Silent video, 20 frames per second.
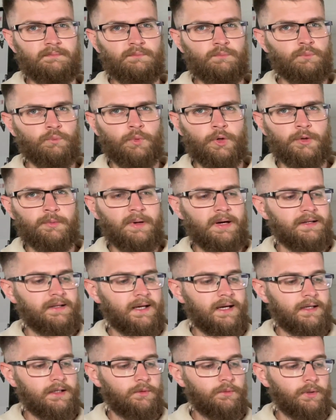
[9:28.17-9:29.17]
Worth about
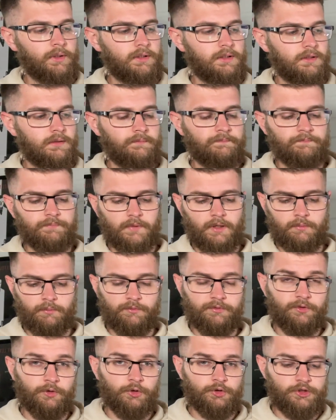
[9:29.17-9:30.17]
9 quid.
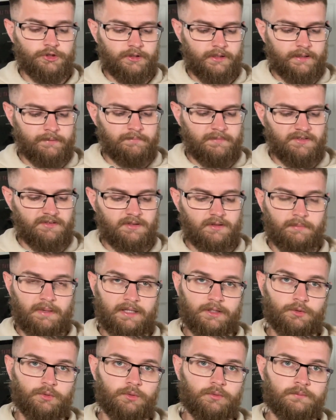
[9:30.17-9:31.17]
Unfortunately, missing the
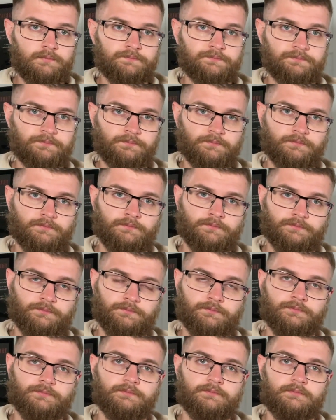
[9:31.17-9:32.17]
manual.
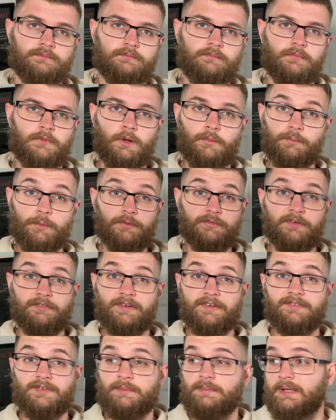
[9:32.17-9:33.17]
But for
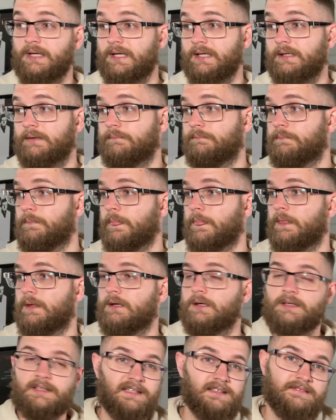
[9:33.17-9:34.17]
50p
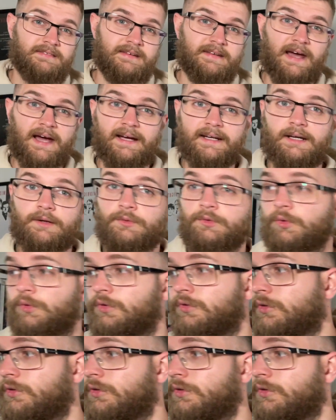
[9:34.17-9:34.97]
into 9, I was always